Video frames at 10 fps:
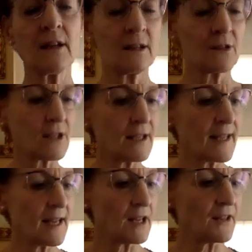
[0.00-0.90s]
Just like
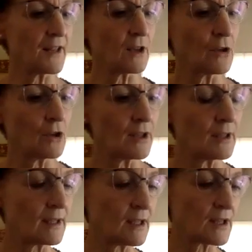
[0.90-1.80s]
anything good,
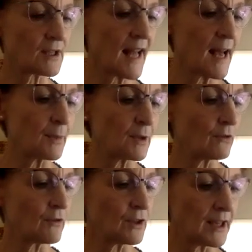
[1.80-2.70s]
it doesn't happen
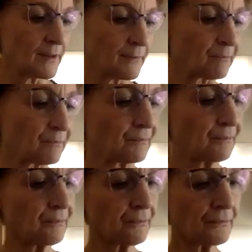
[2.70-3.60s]
overnight.
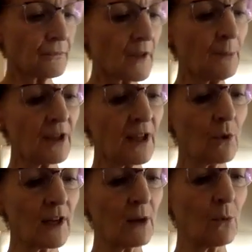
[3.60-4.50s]
But
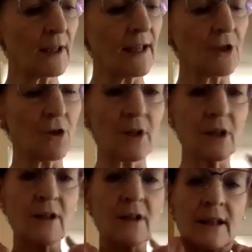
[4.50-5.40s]
what I want to get you
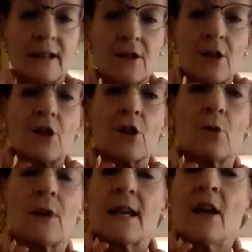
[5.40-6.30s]
to do
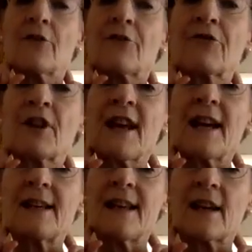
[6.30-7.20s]
is free
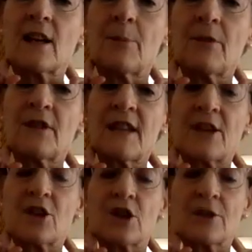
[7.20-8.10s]
that neck up of
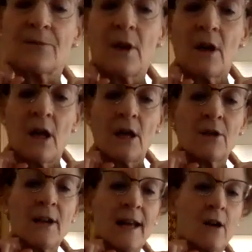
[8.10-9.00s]
tension.
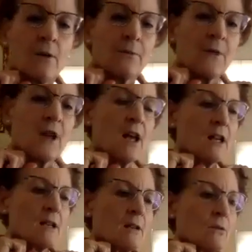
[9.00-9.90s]
Now,
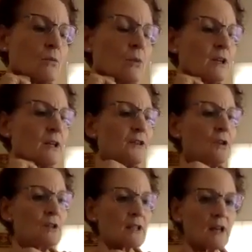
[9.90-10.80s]
what if
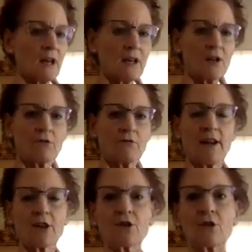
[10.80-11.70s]
you decided to
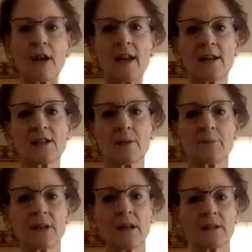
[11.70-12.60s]
raise your hands up
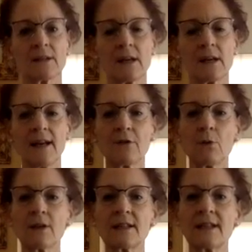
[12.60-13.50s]
behind? So
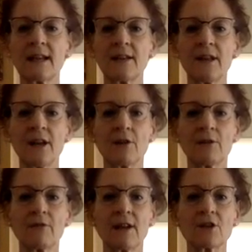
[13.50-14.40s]
everyone stand there
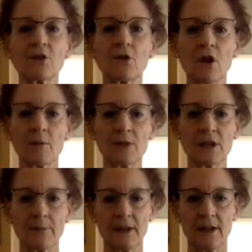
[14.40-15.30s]
and raise your arms
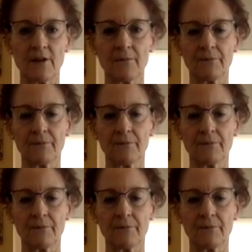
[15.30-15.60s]
up now.